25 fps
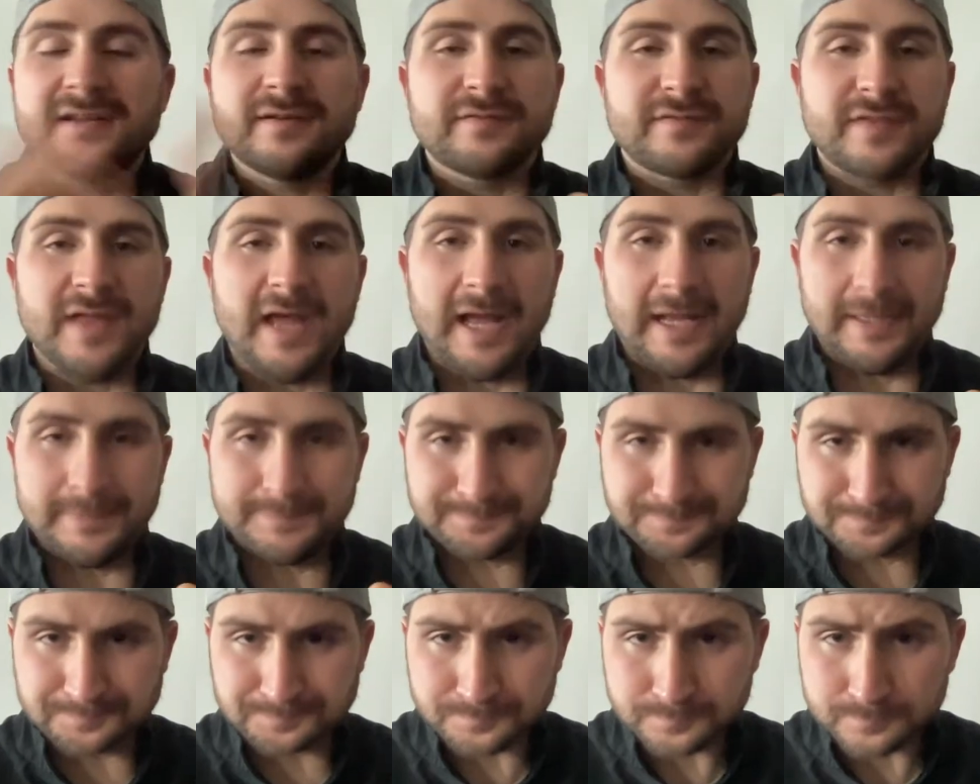of
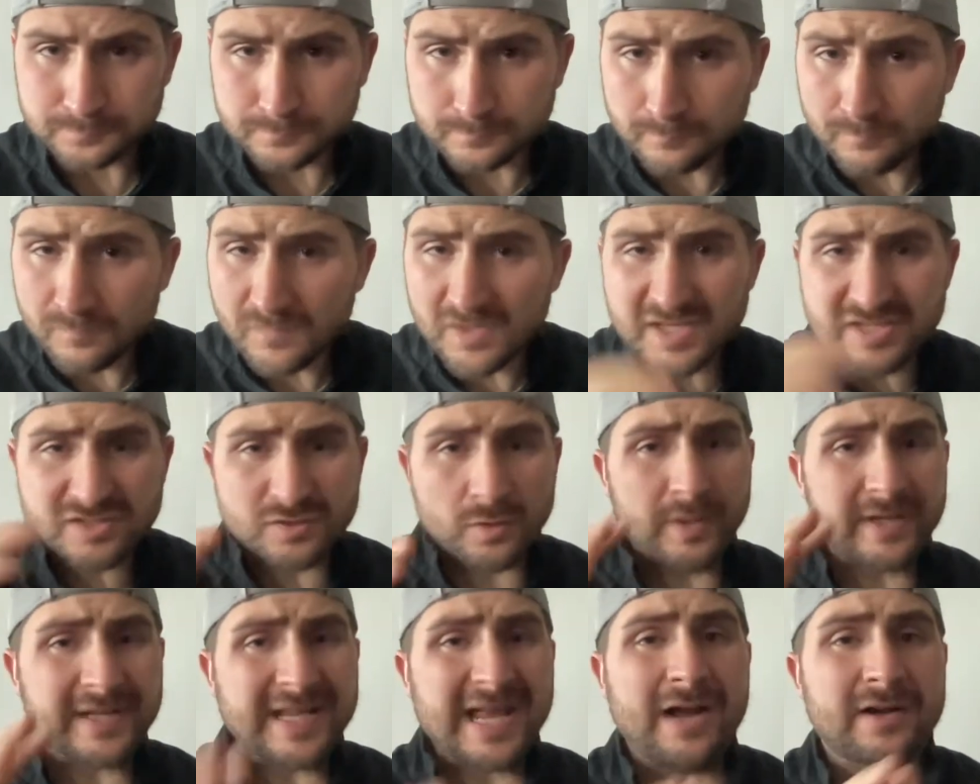that is
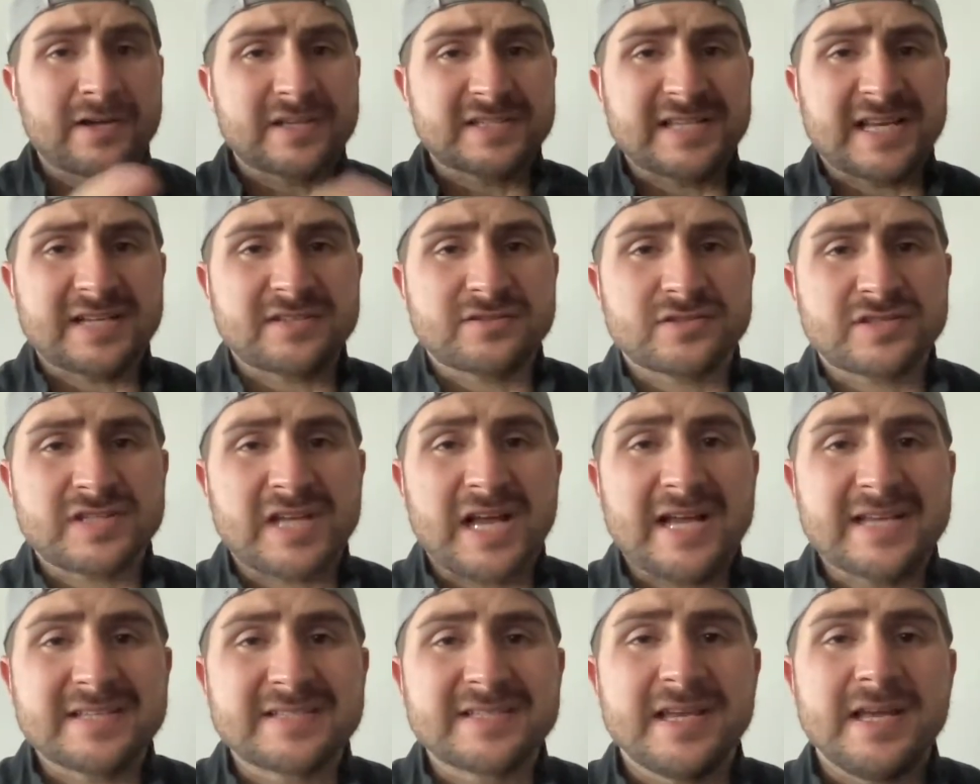going to count as
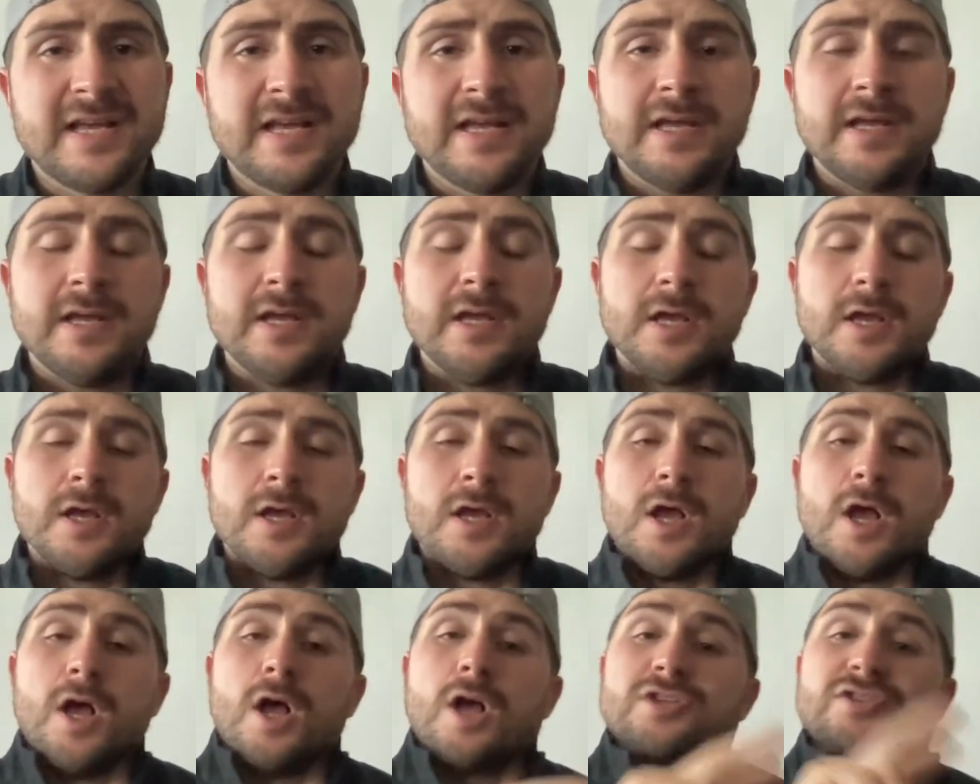exercise.
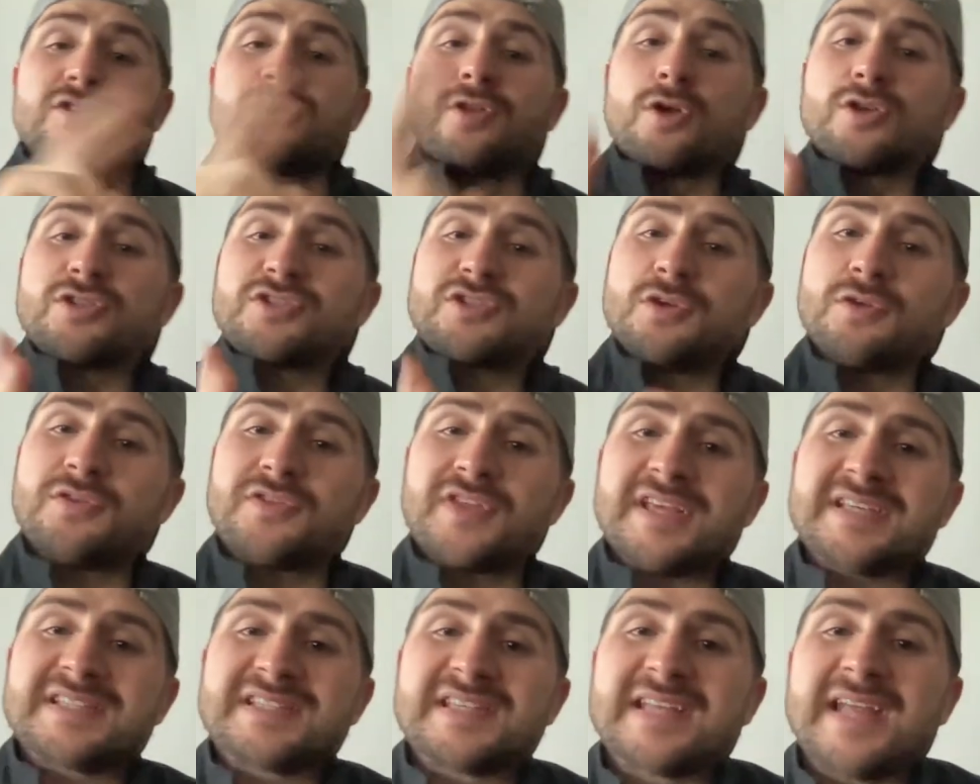So those 2
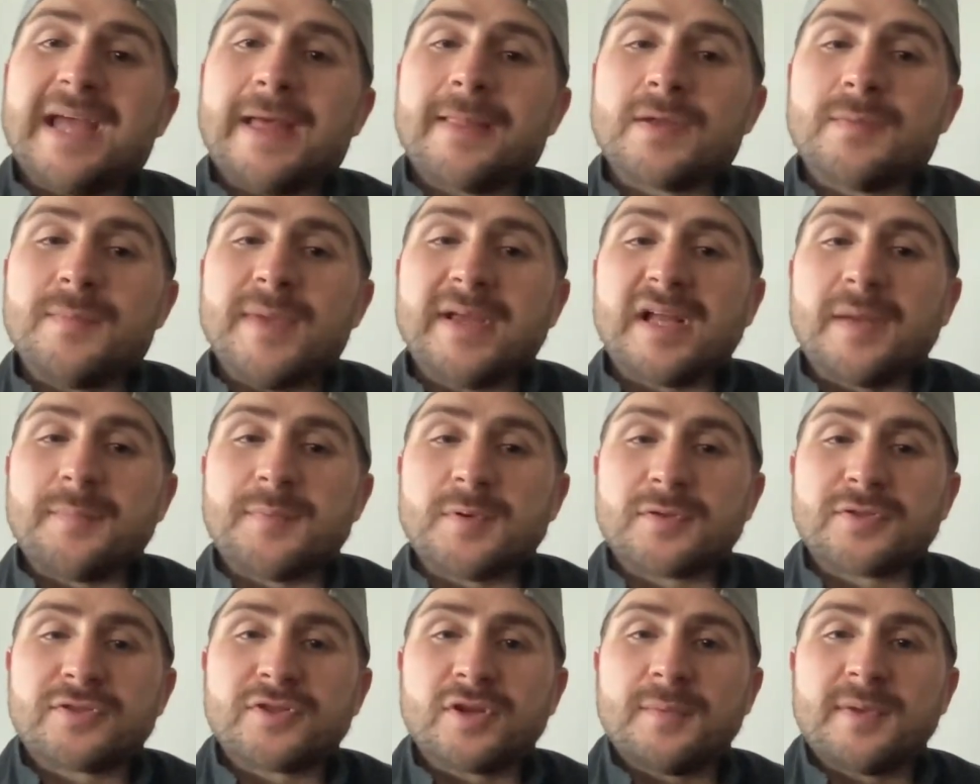things together make up
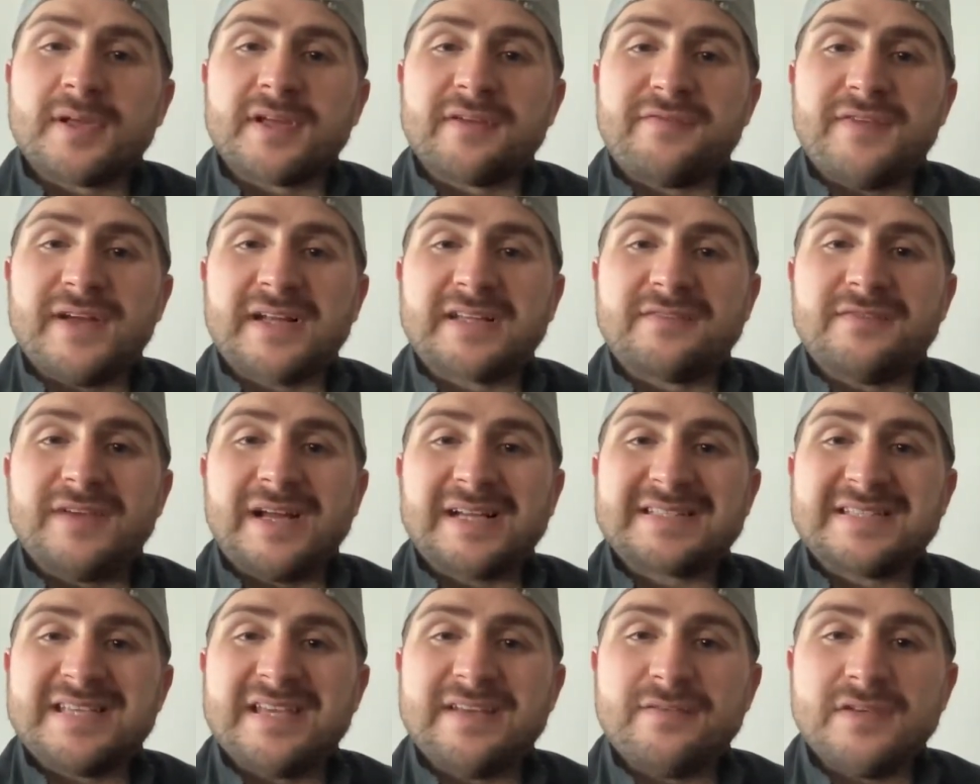your thermic effective
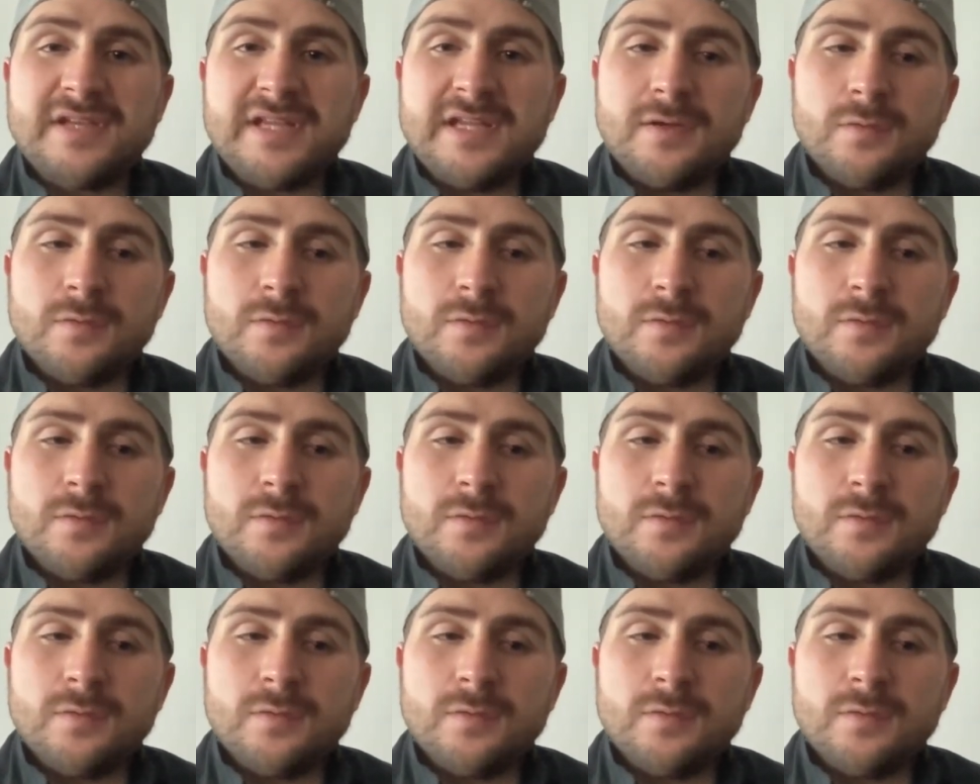activity,